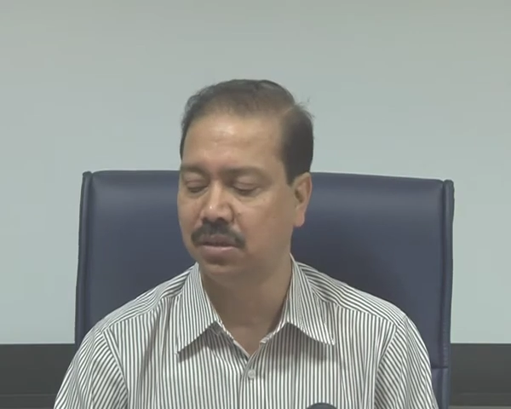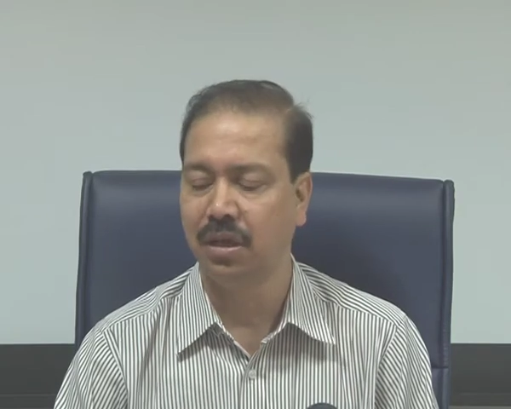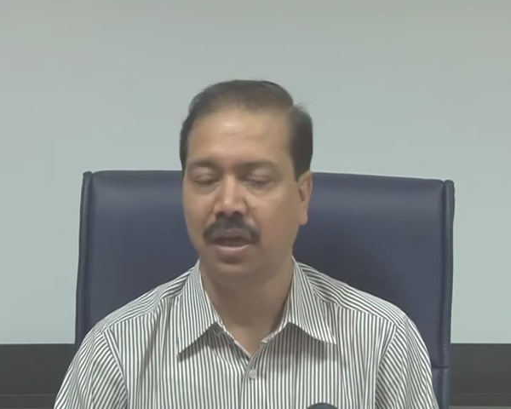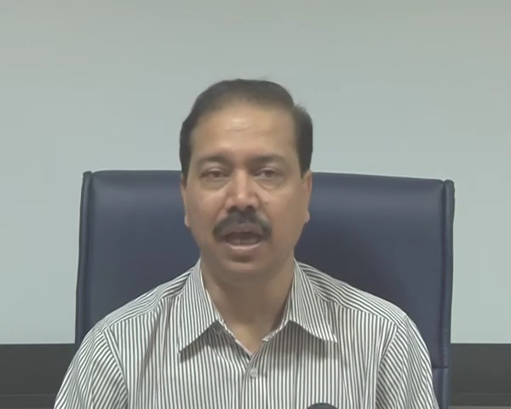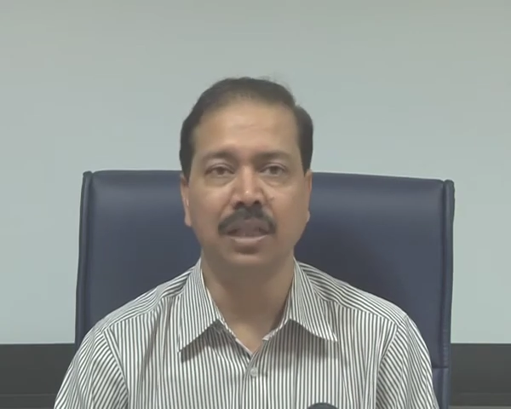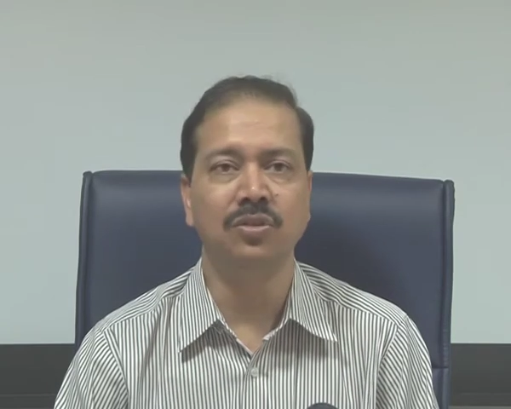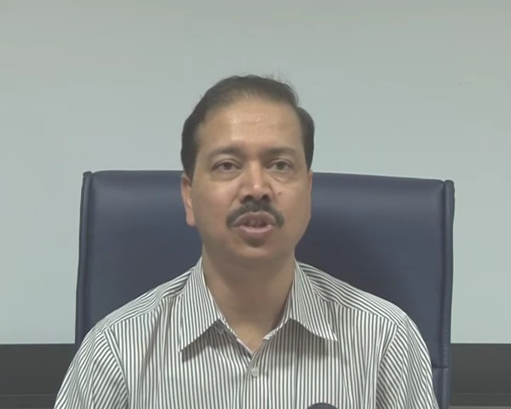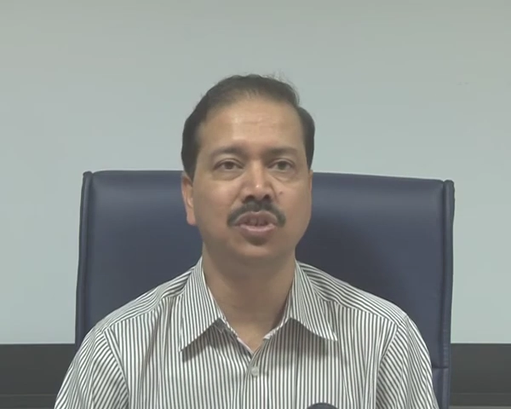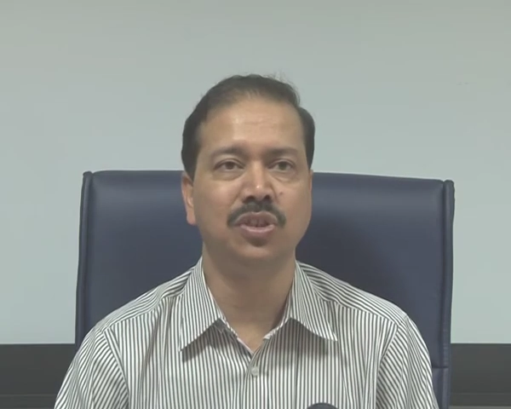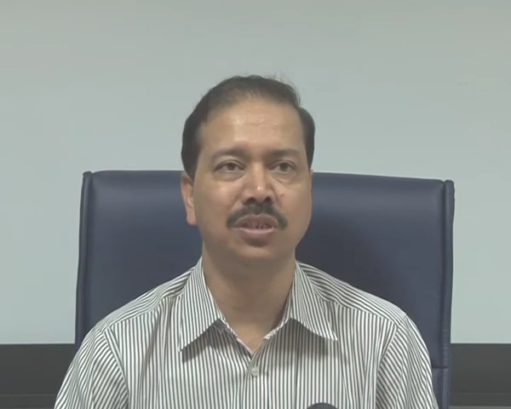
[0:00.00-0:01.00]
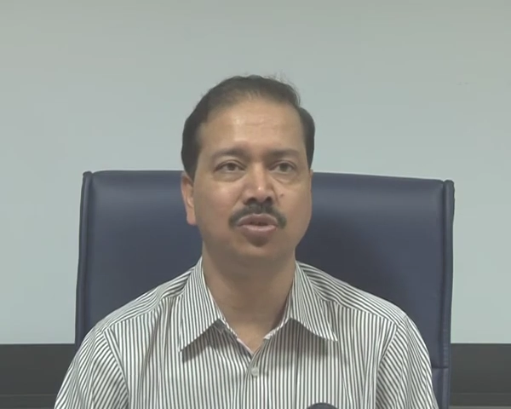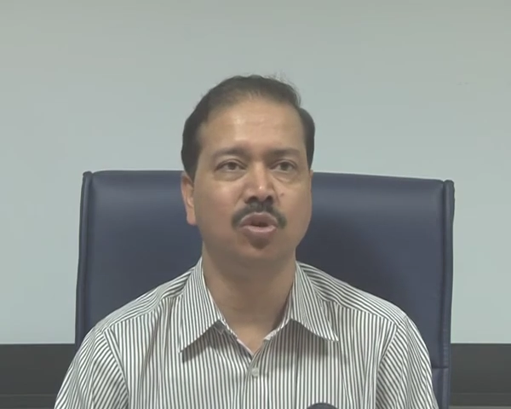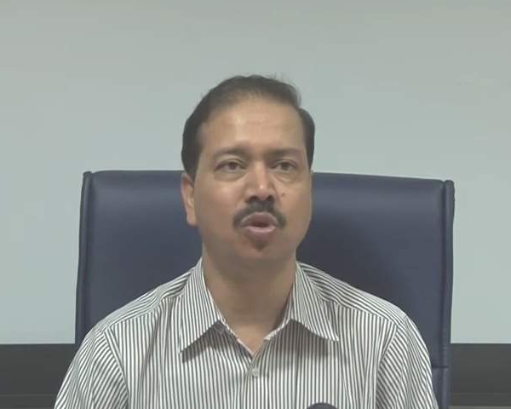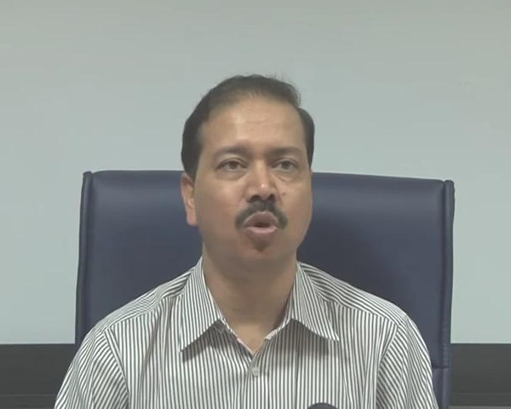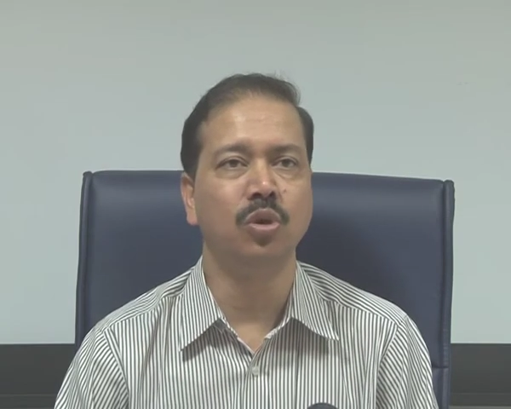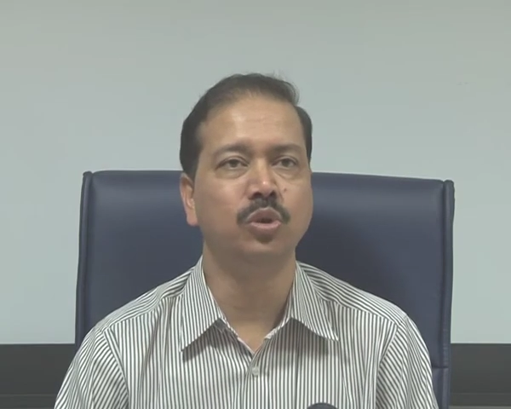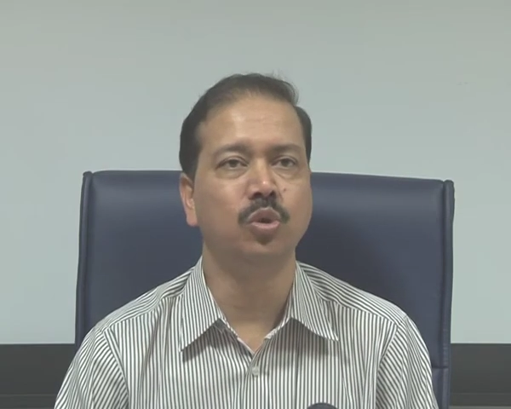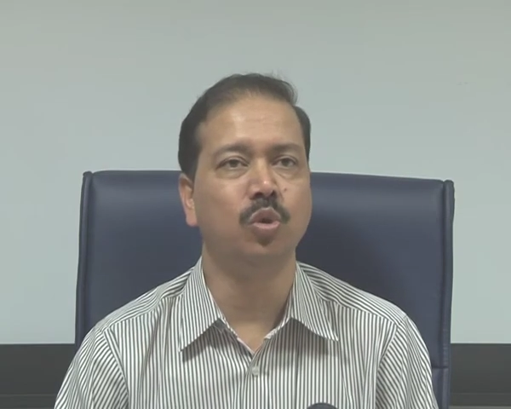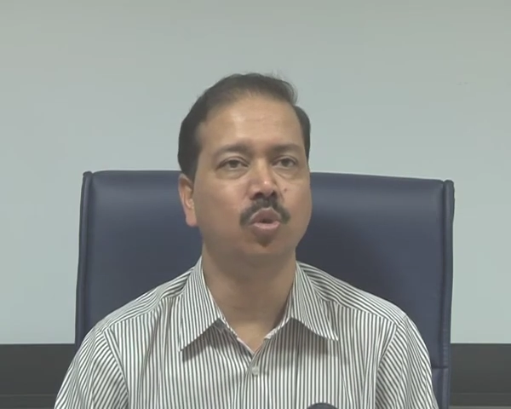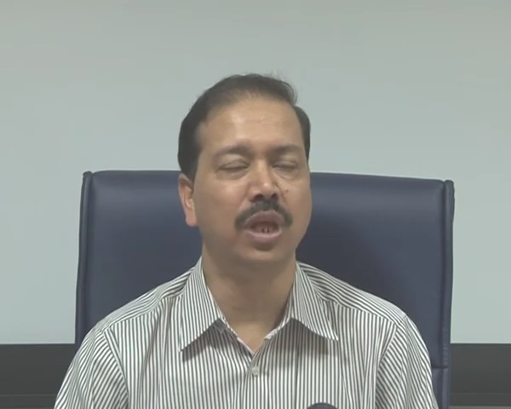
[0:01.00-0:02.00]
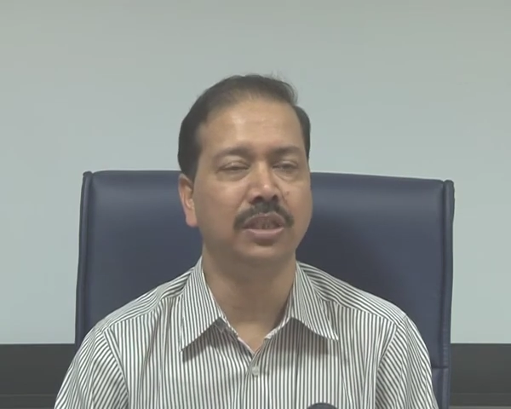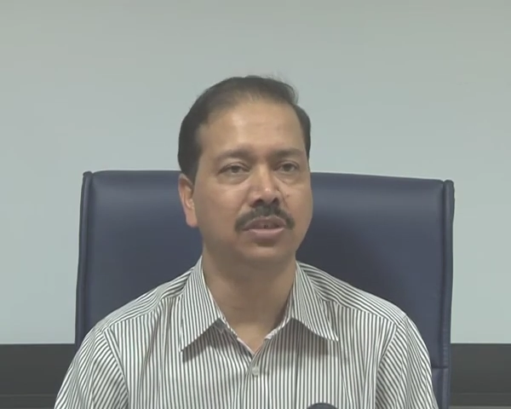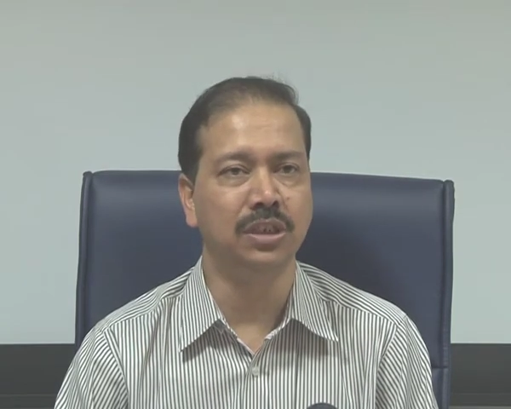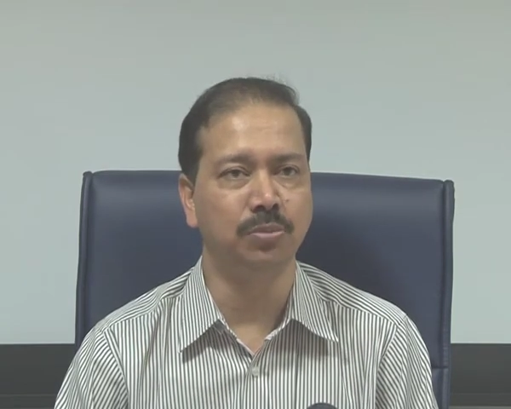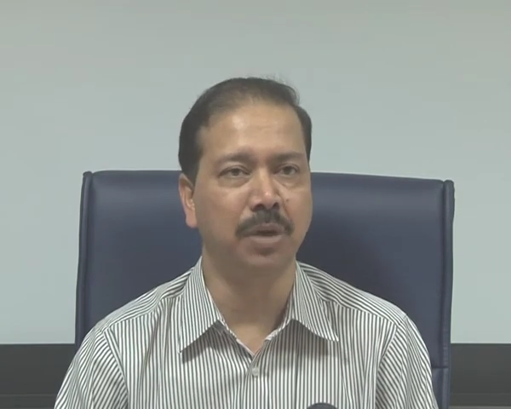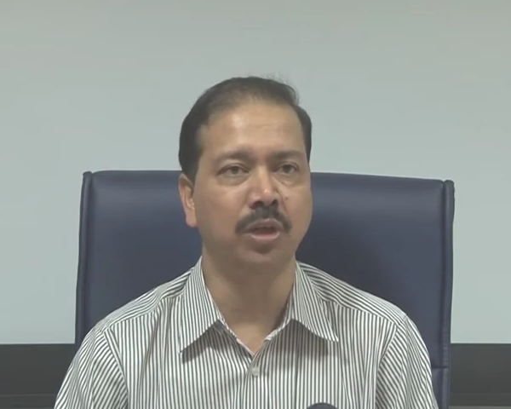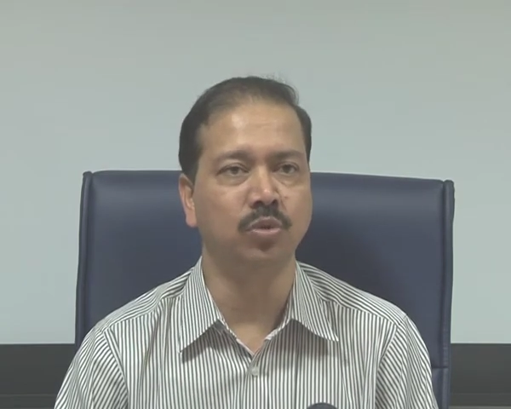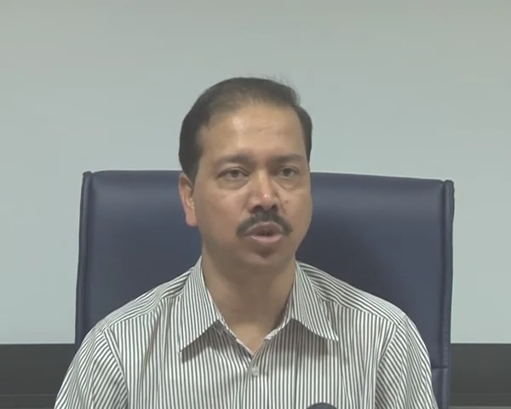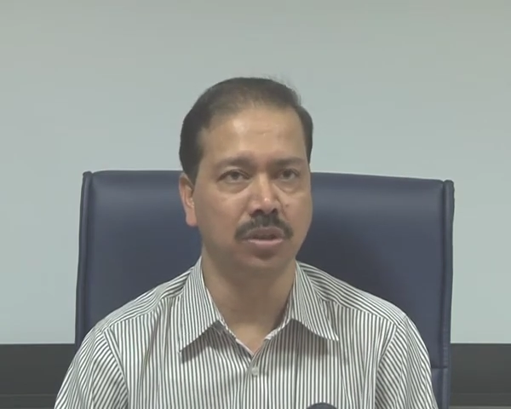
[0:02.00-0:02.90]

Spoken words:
and this is also known as dysbiosis.